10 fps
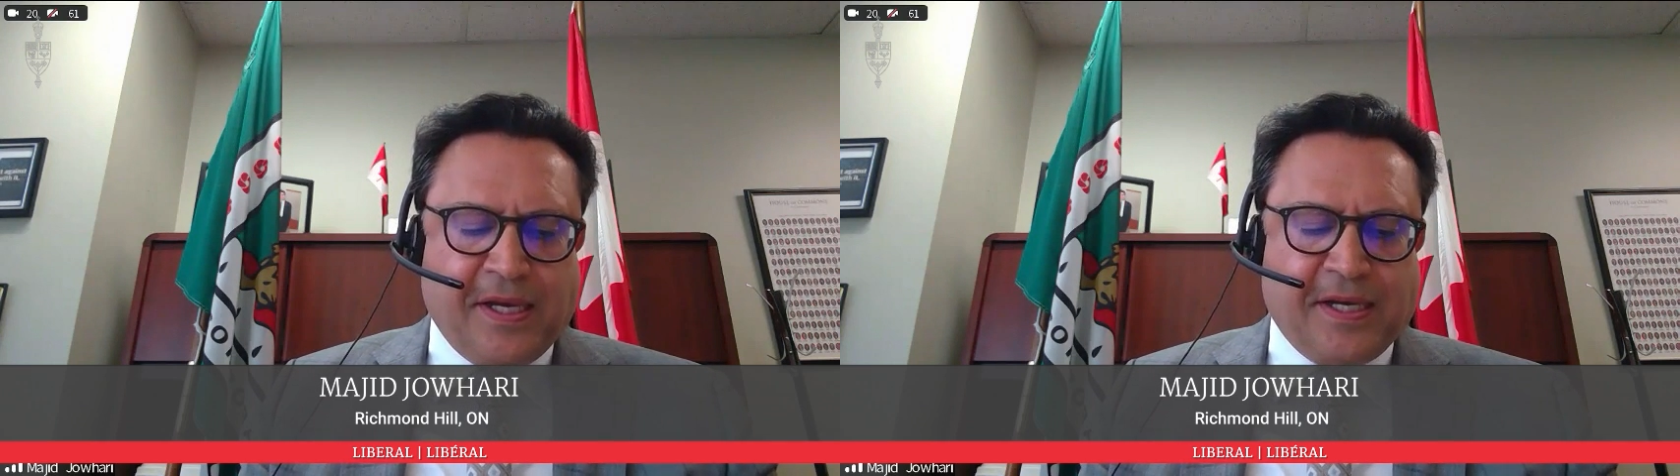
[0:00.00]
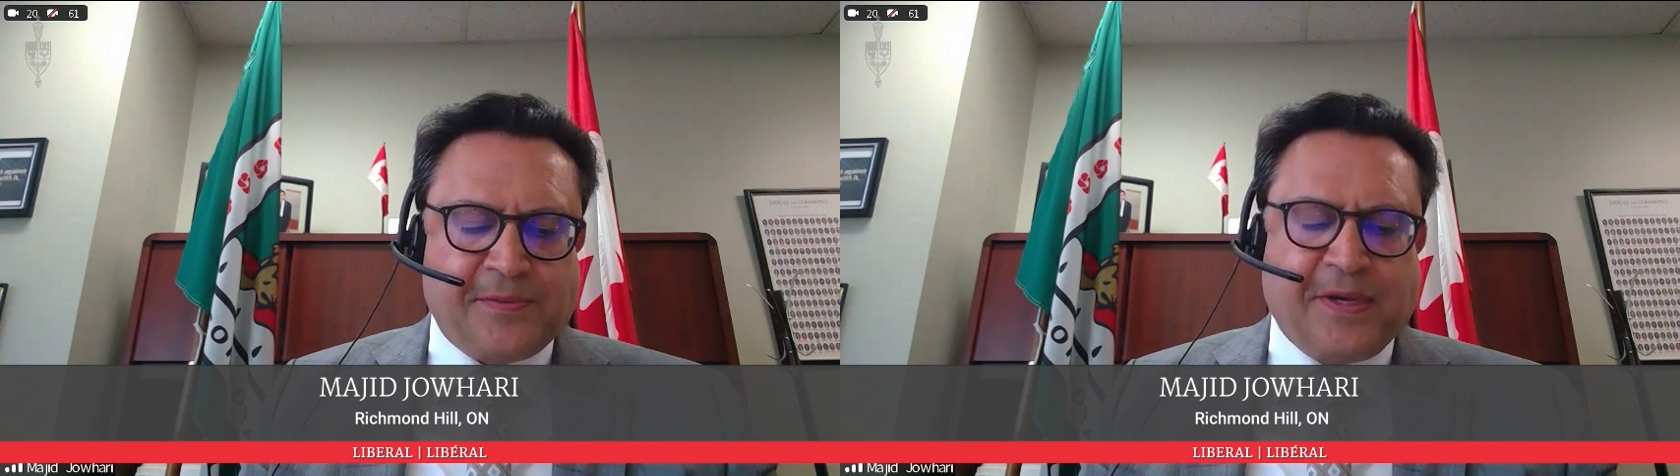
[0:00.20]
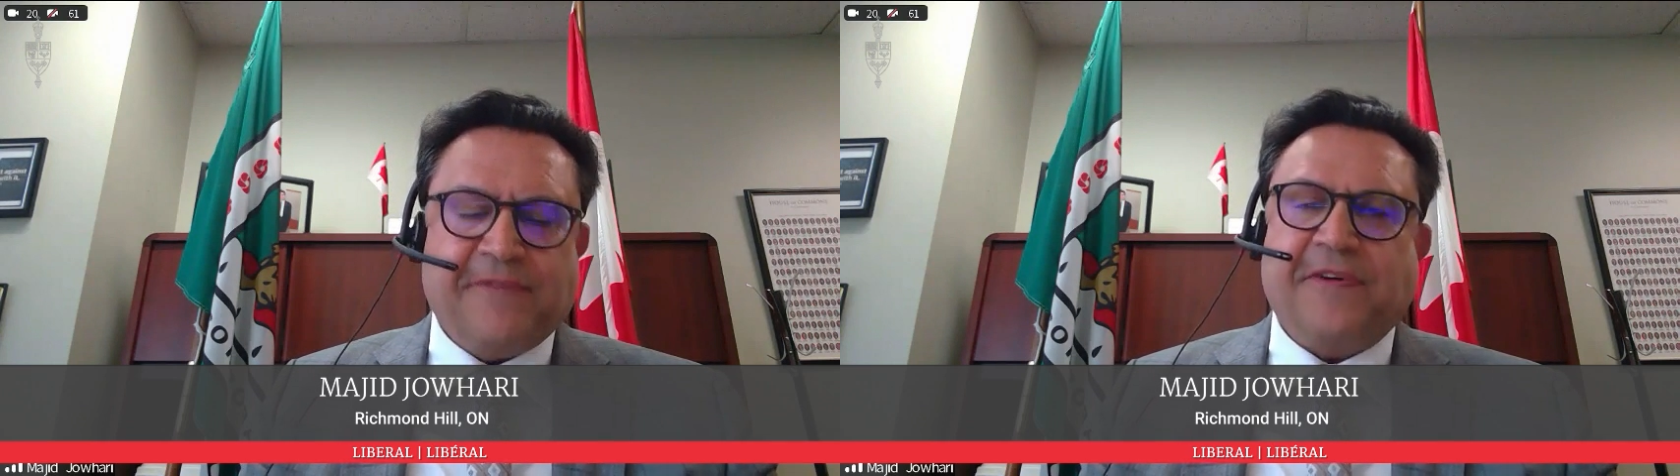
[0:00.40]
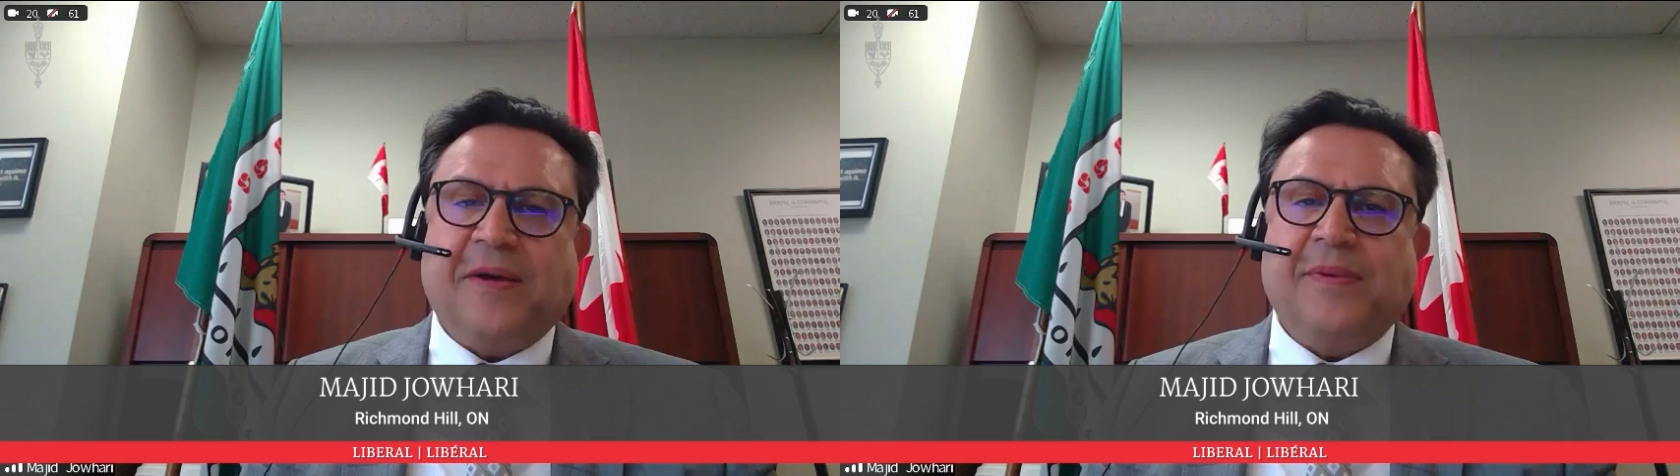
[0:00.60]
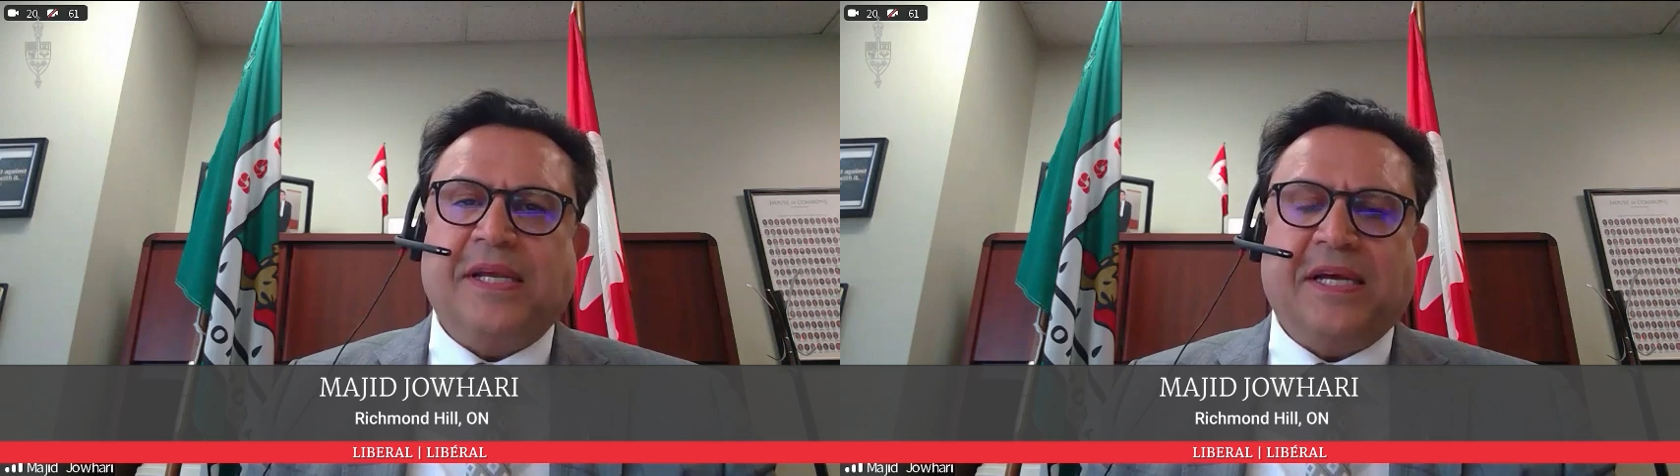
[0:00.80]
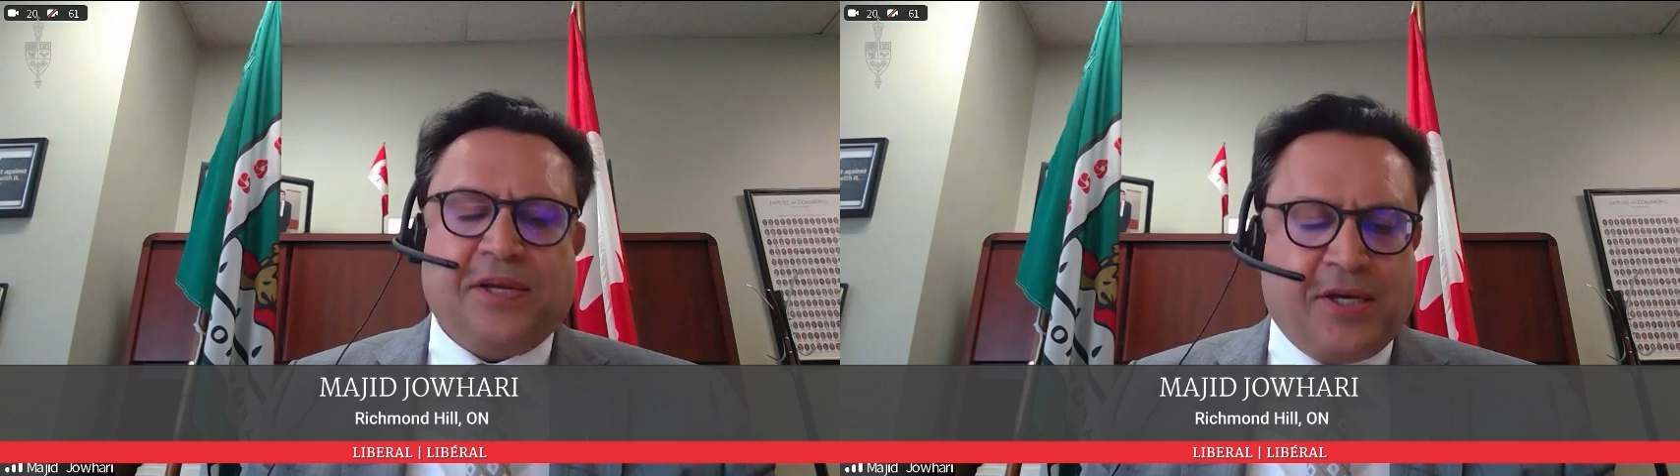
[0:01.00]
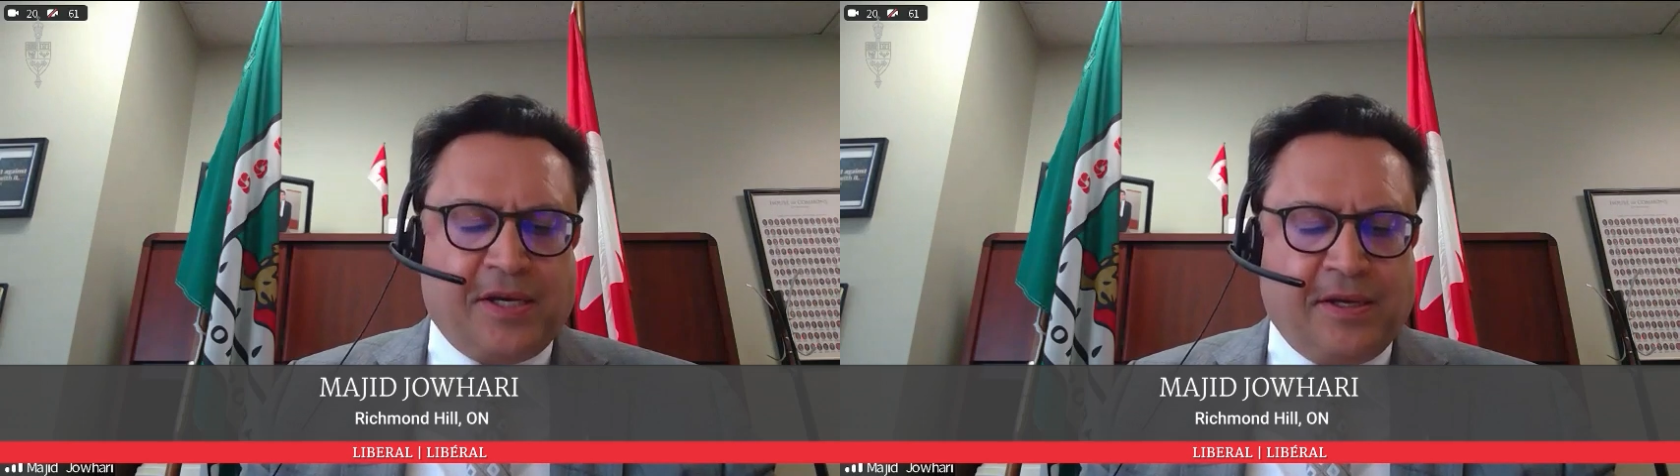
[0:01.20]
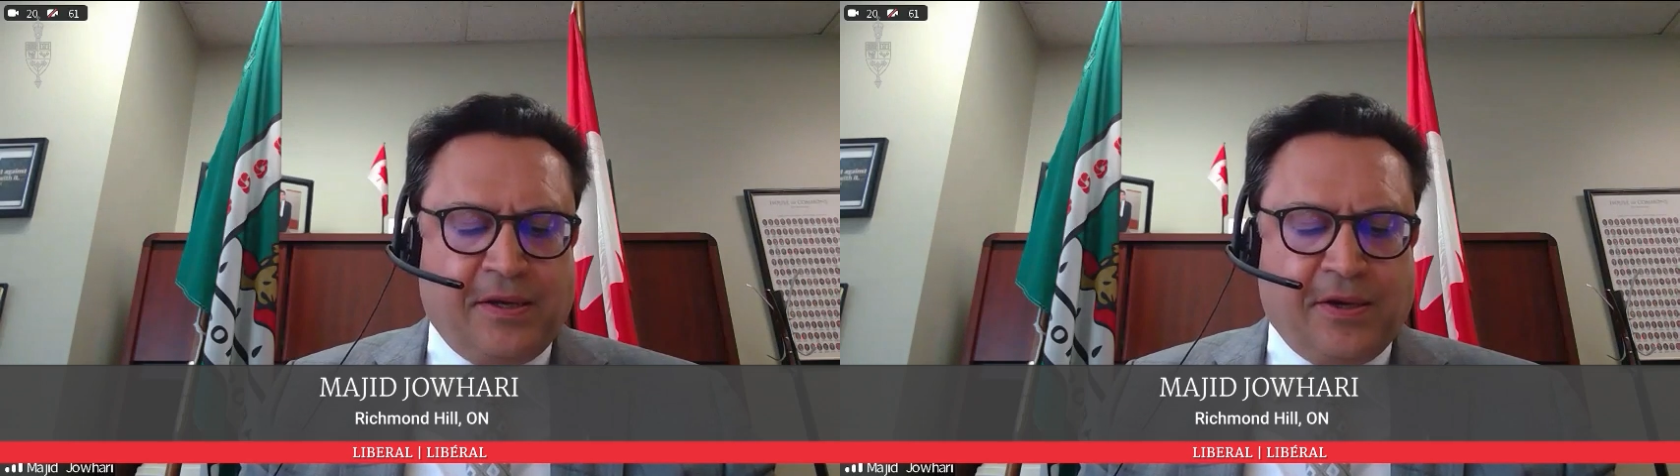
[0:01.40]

as my family and I